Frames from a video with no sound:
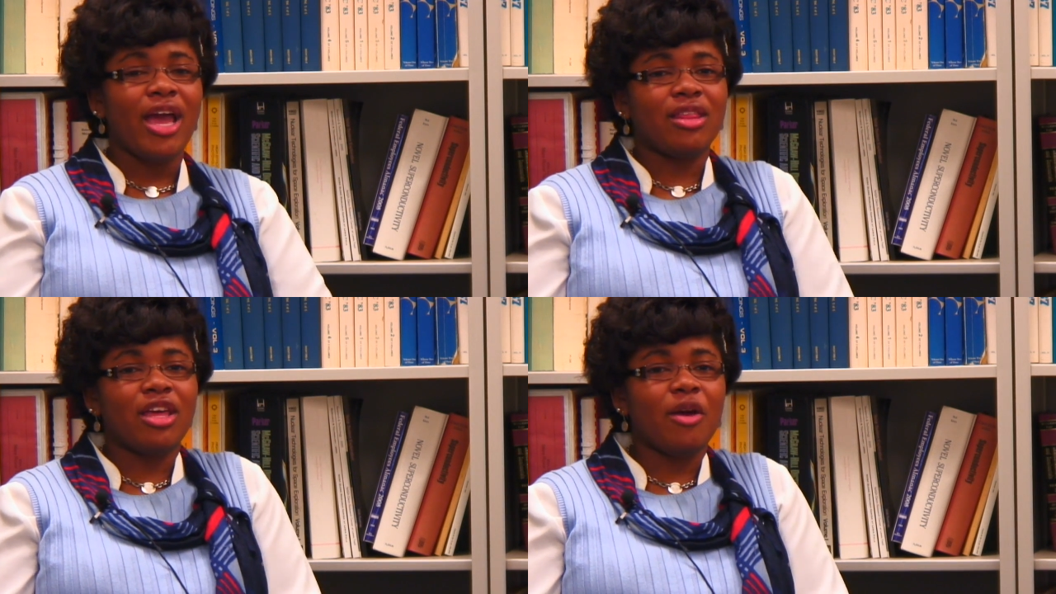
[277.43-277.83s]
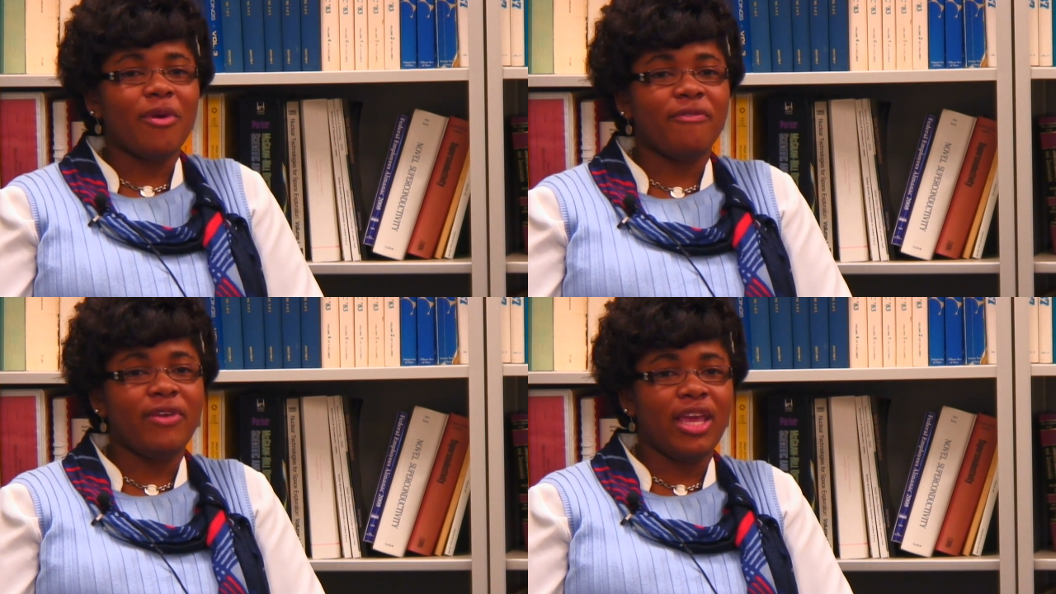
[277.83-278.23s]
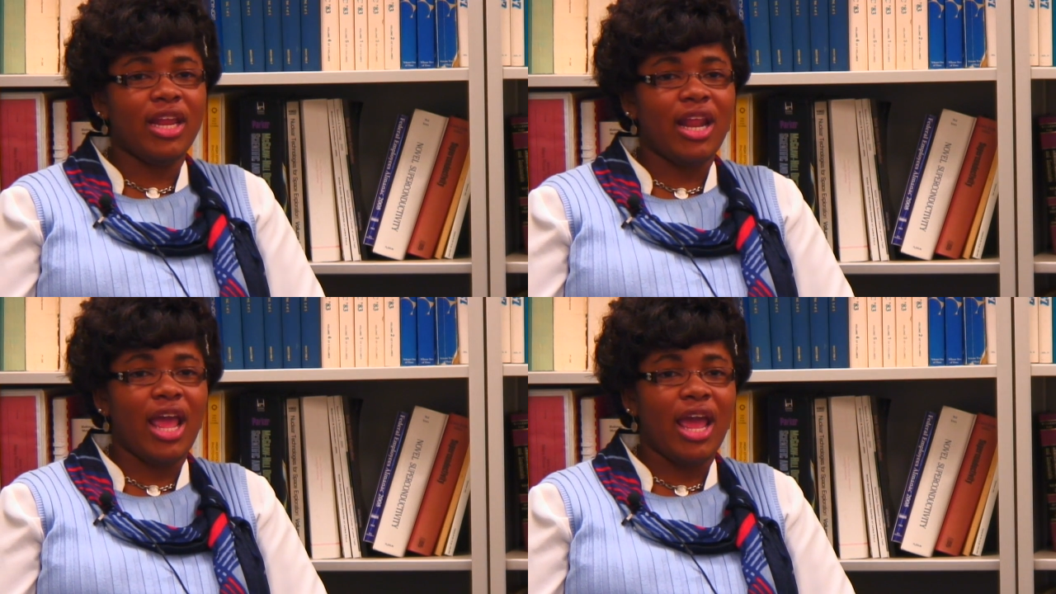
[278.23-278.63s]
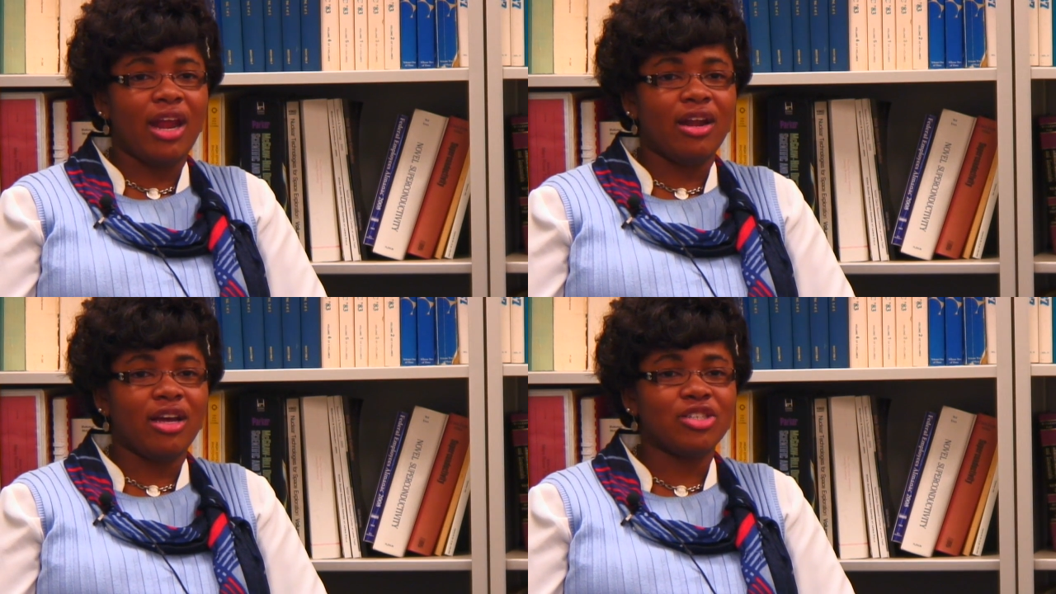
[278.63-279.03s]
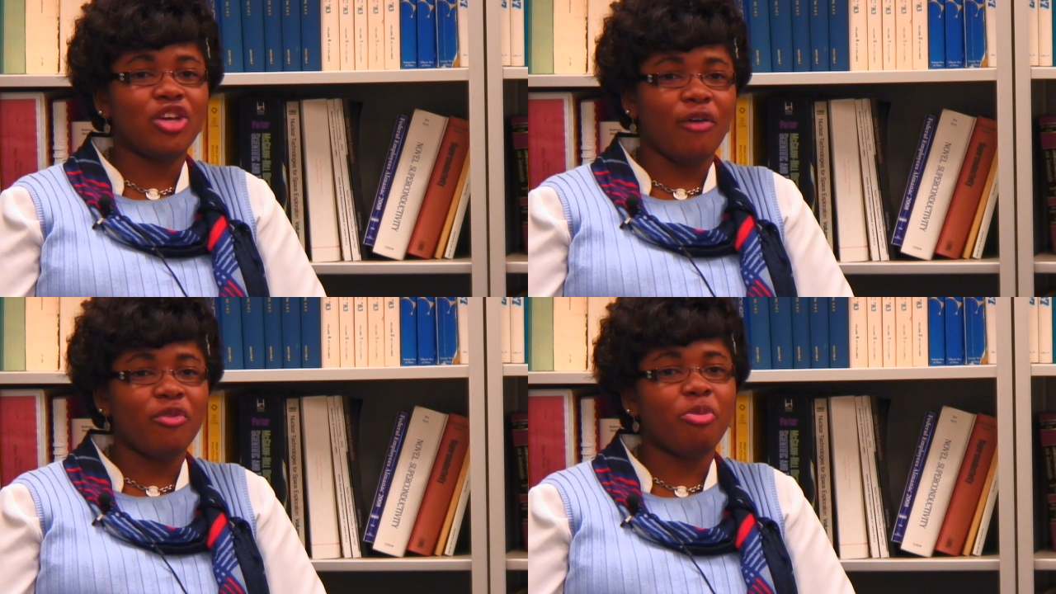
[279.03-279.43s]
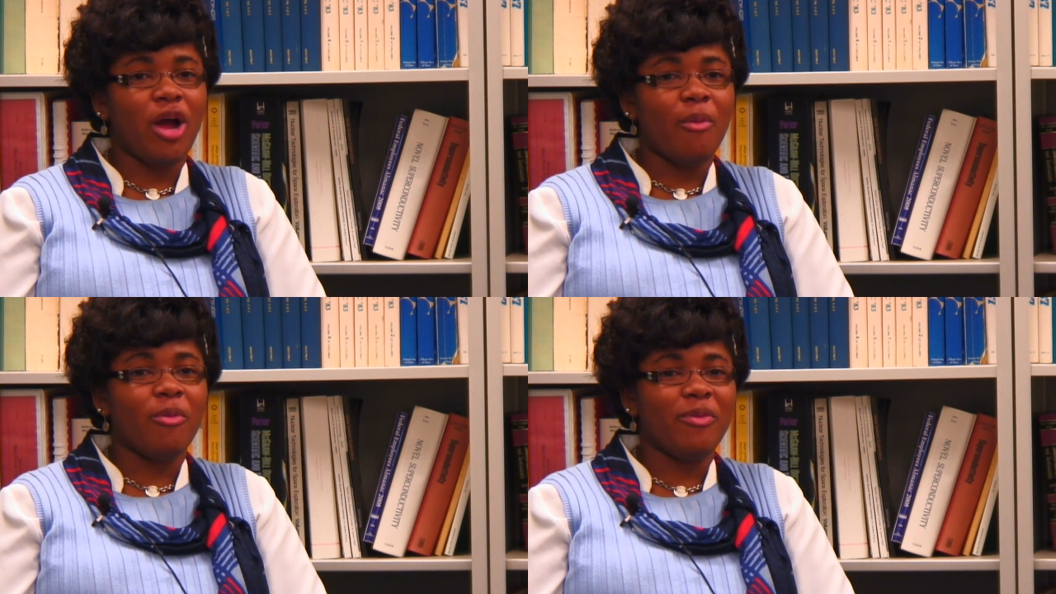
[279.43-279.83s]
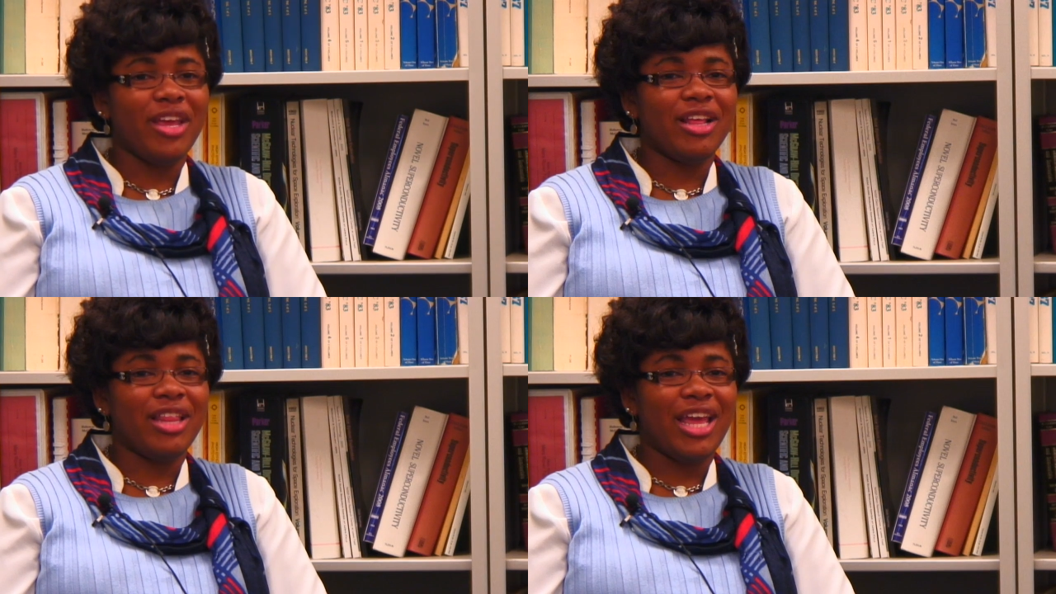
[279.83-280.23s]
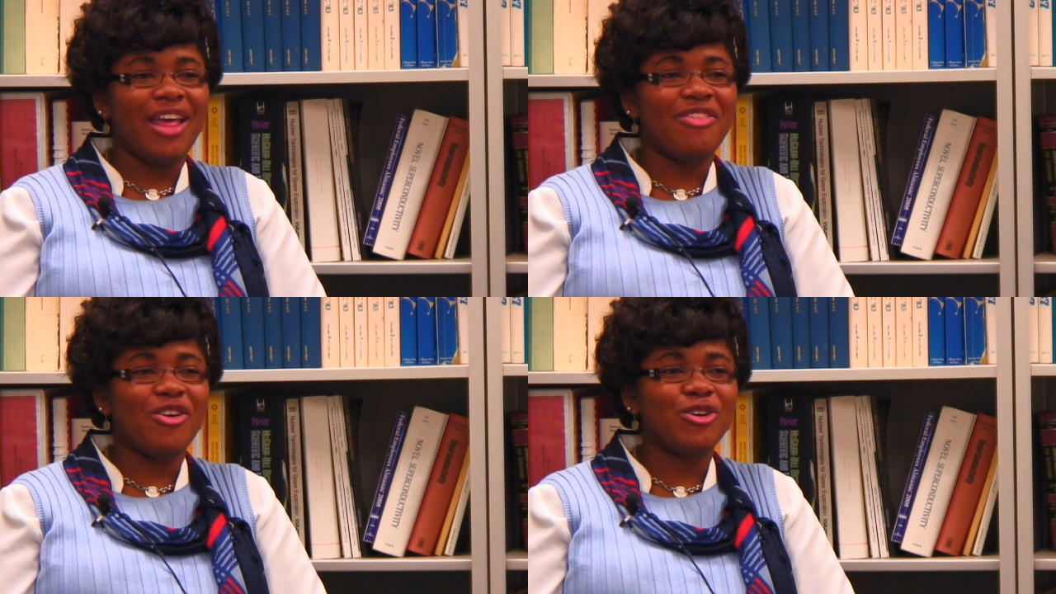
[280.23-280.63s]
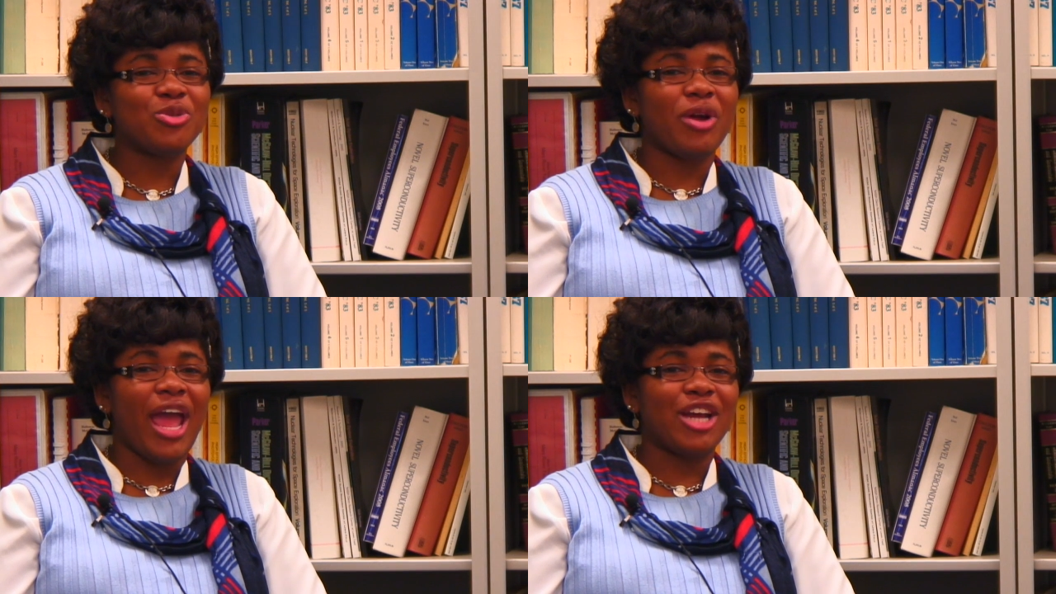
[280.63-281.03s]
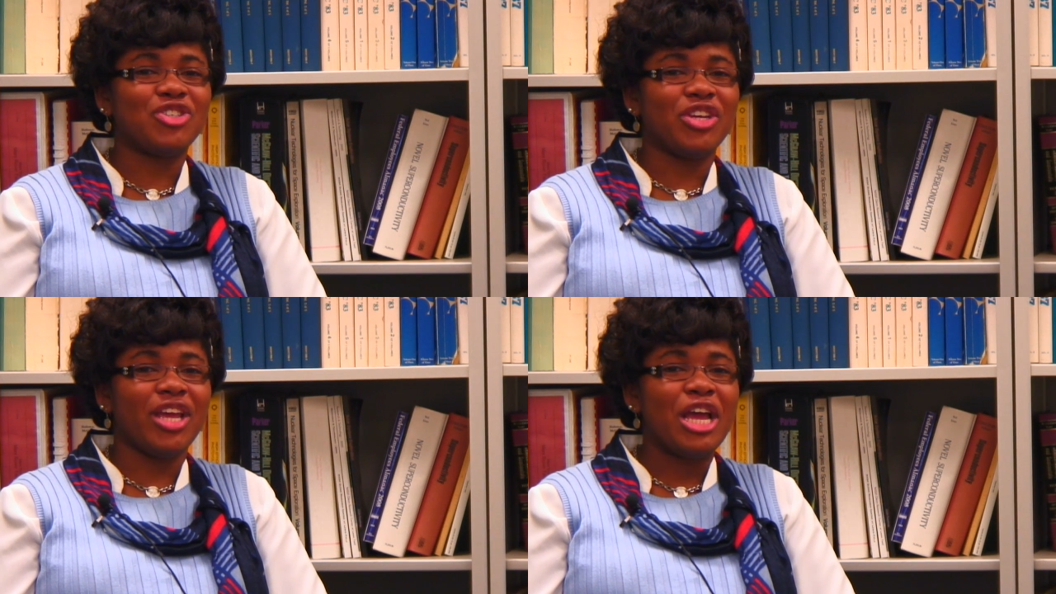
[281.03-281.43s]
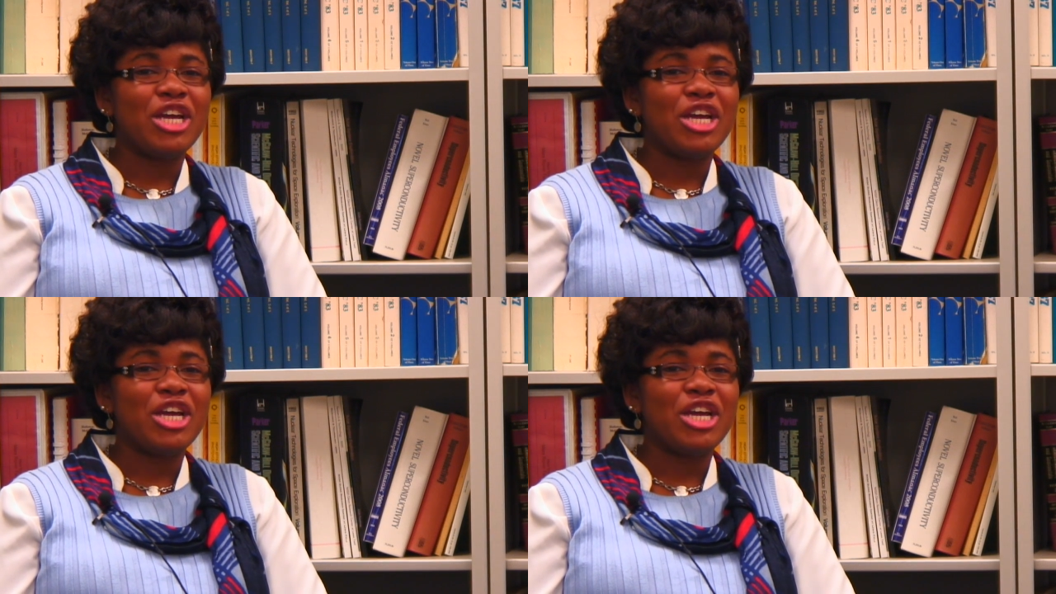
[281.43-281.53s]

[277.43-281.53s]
I can think on my feet and uh, solve the problem immediately. And those were actually